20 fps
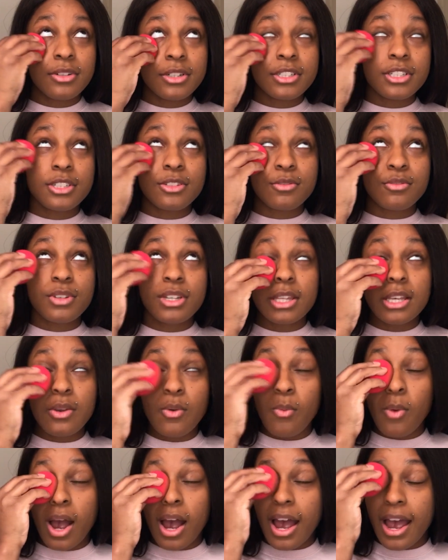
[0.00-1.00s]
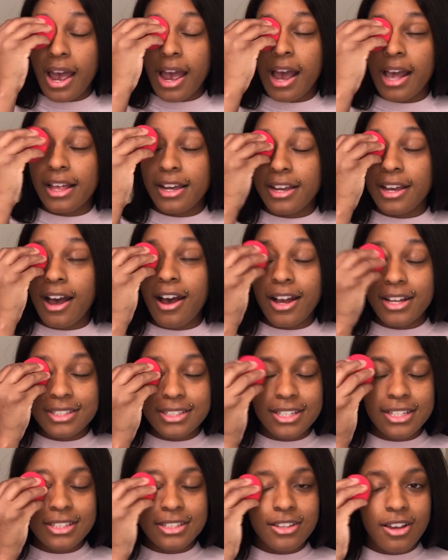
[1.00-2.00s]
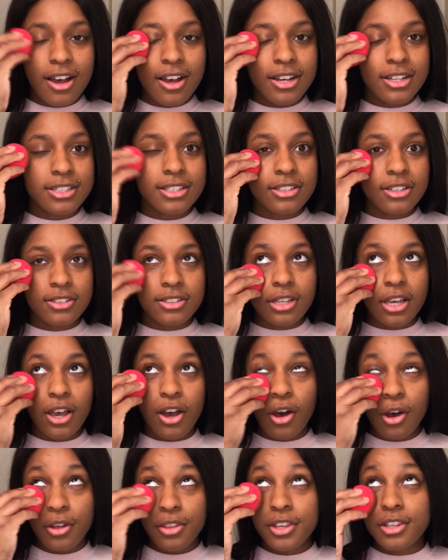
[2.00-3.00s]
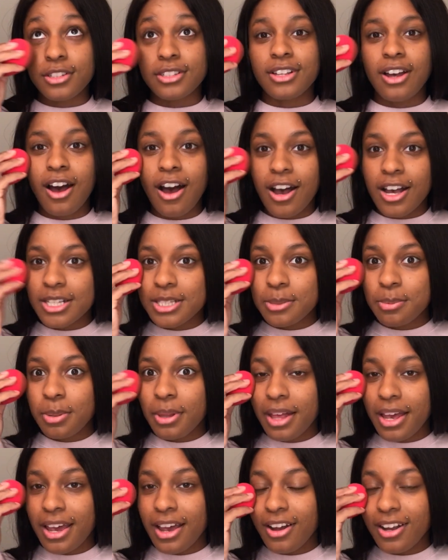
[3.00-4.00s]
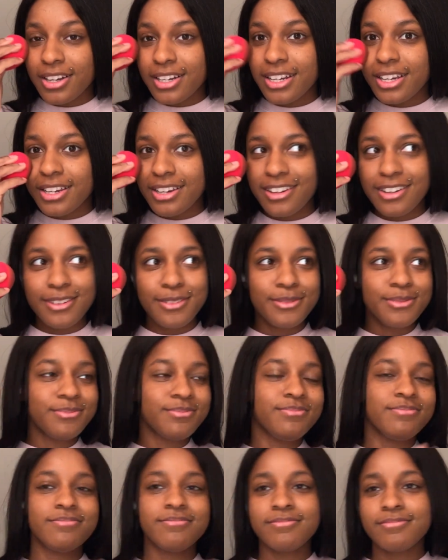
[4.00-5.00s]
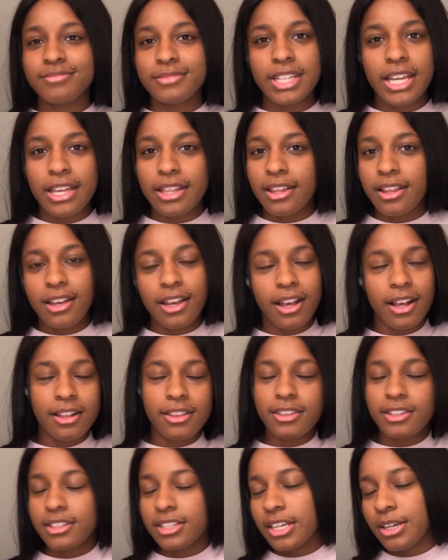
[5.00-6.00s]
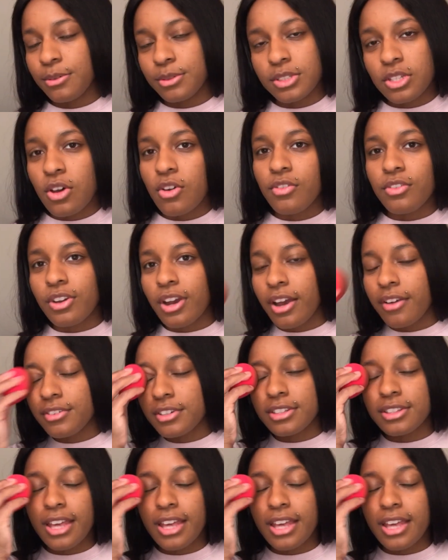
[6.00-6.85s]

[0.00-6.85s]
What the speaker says: which is really why I got TikTok, because I was like, oh, there's cosplay on here, and it was over after